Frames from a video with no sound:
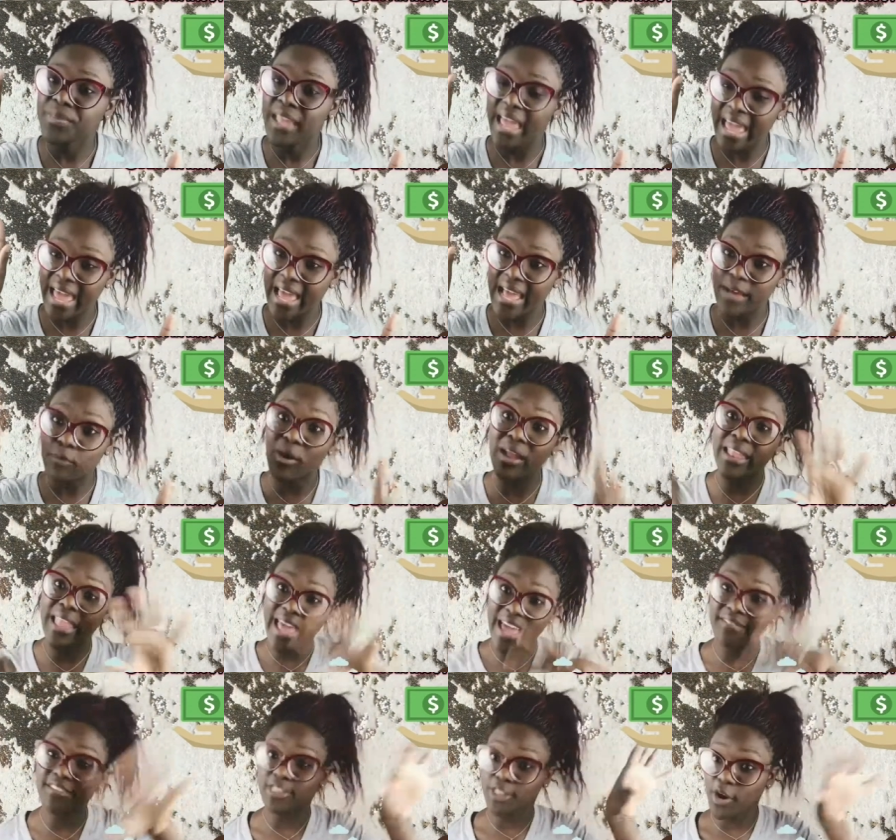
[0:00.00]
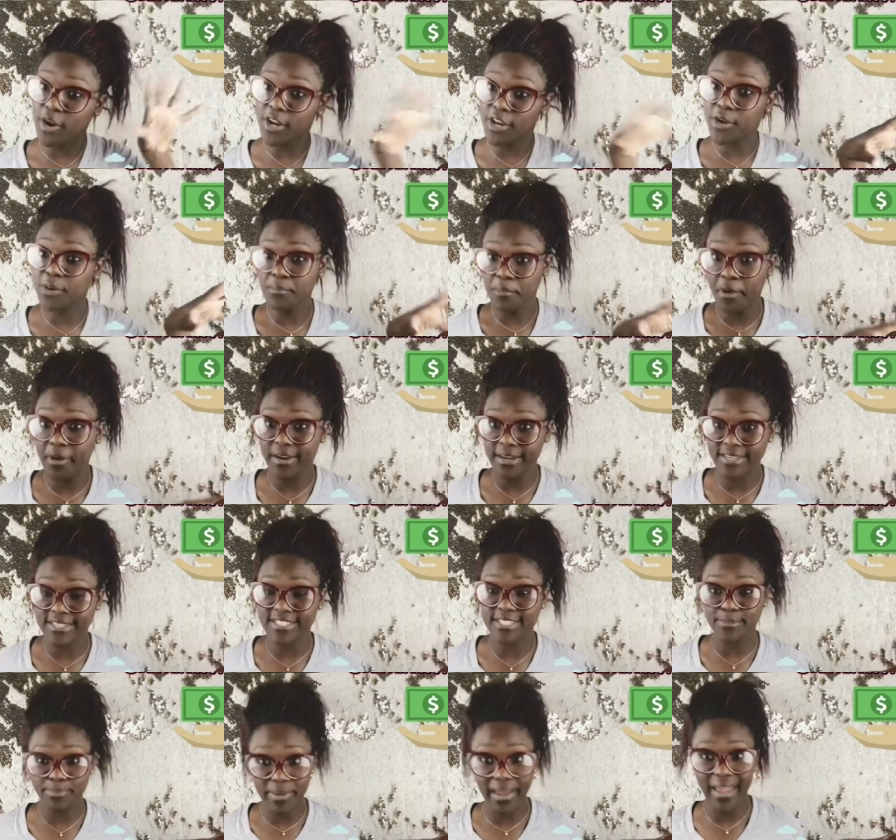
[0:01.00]
uh, while I have a 30 year
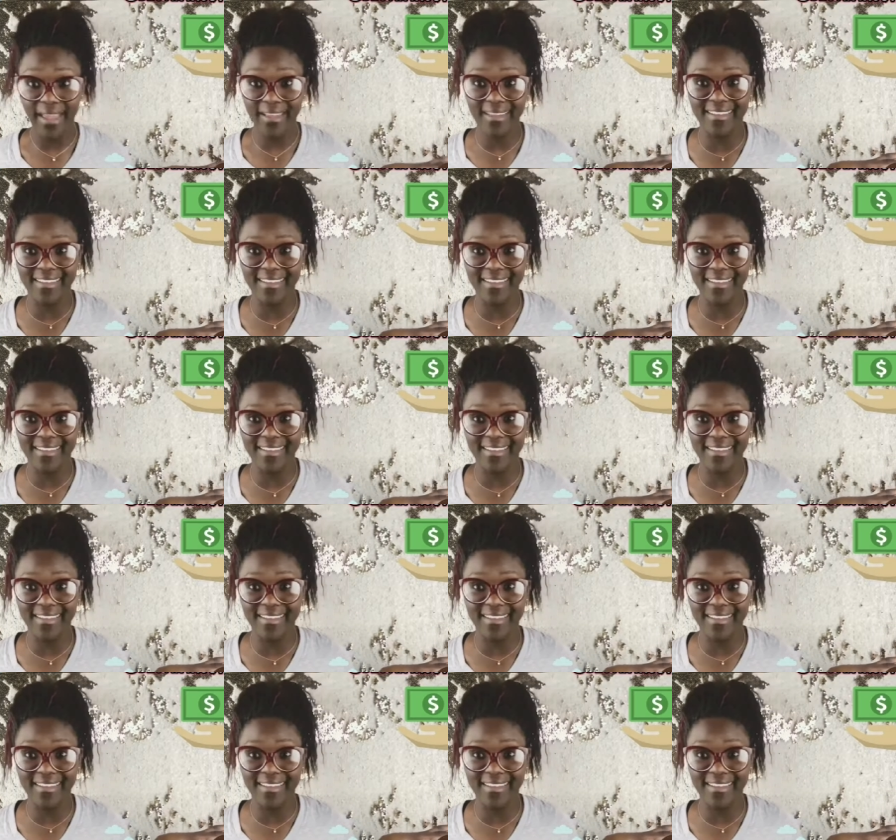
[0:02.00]
mortgage to pay